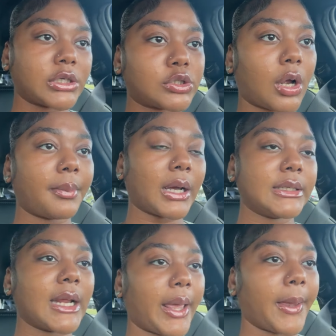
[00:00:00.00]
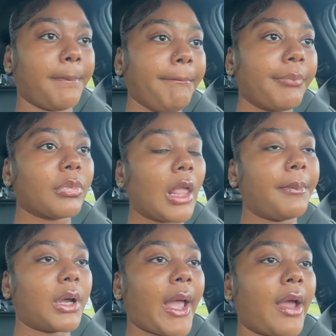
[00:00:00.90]
start my day.
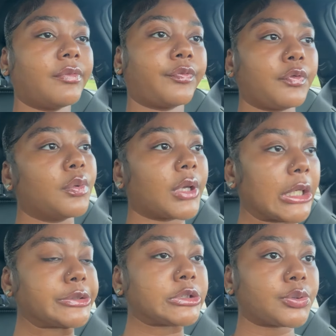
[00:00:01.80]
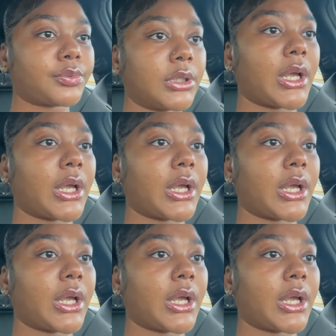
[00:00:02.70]
But I have a few errands to run.